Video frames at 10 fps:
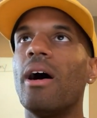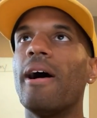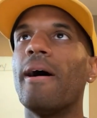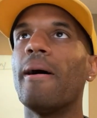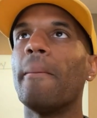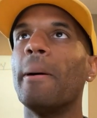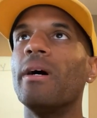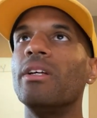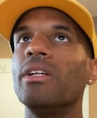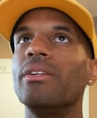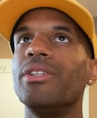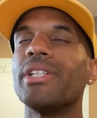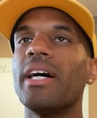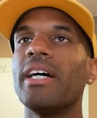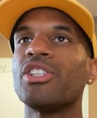um,
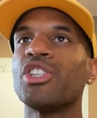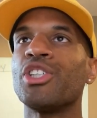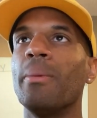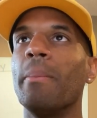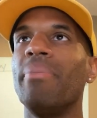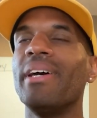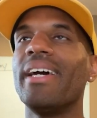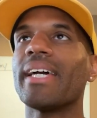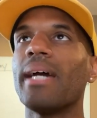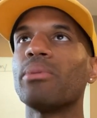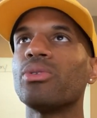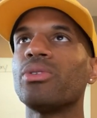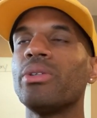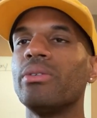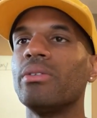just being able
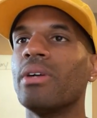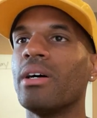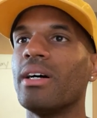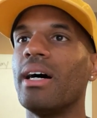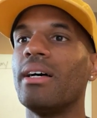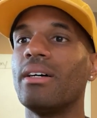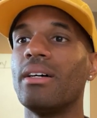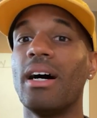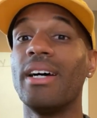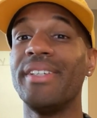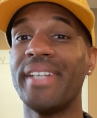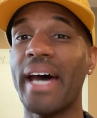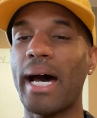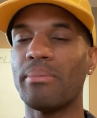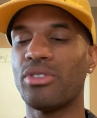to
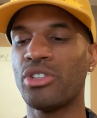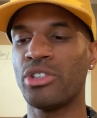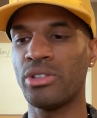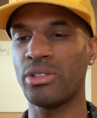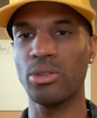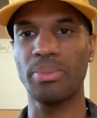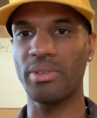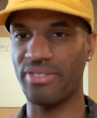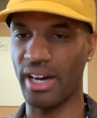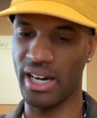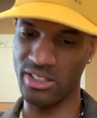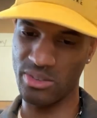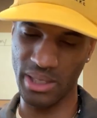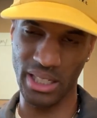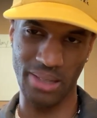adapt super
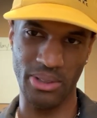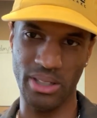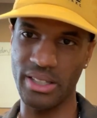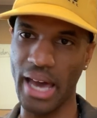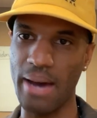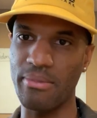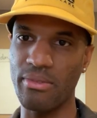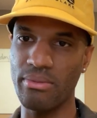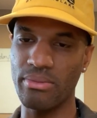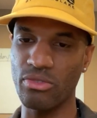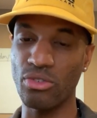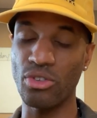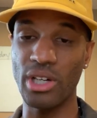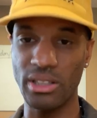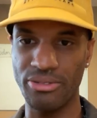fast, being able to adapt
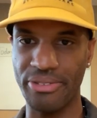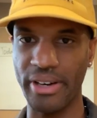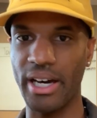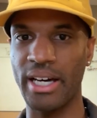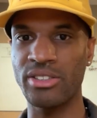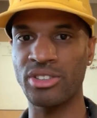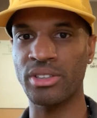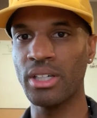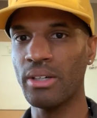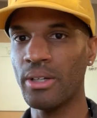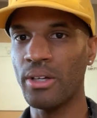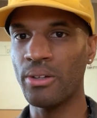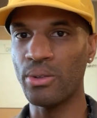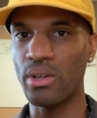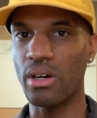really fast,
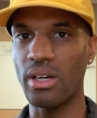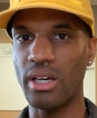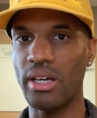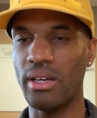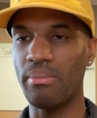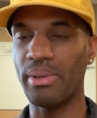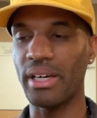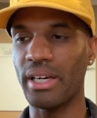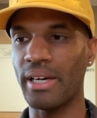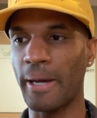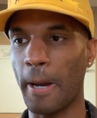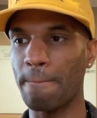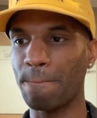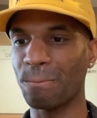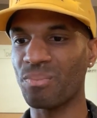you know, and being
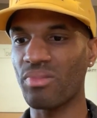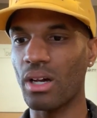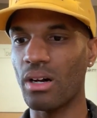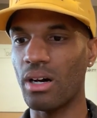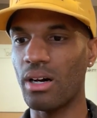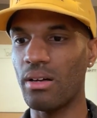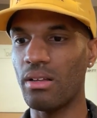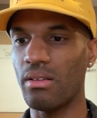uh,